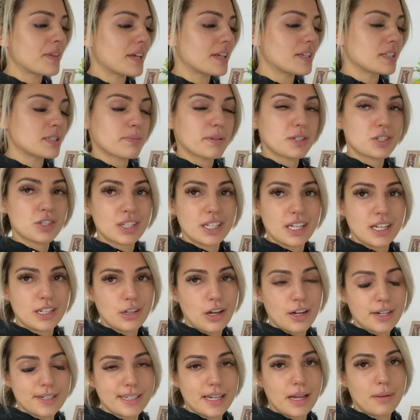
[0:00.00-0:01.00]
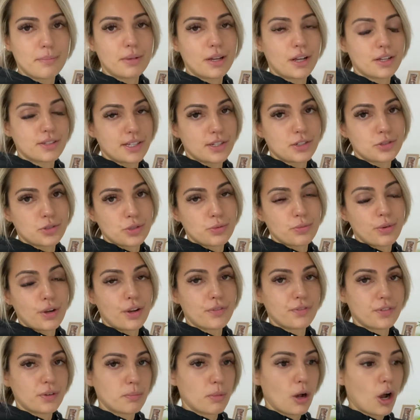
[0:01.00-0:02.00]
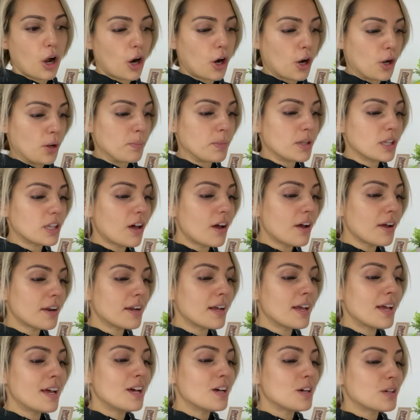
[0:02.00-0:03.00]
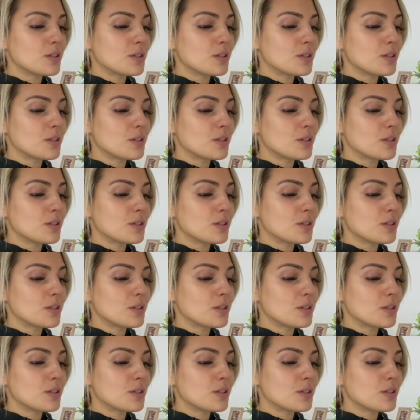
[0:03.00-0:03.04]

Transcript: especially in lockdown because I do work from home a lot.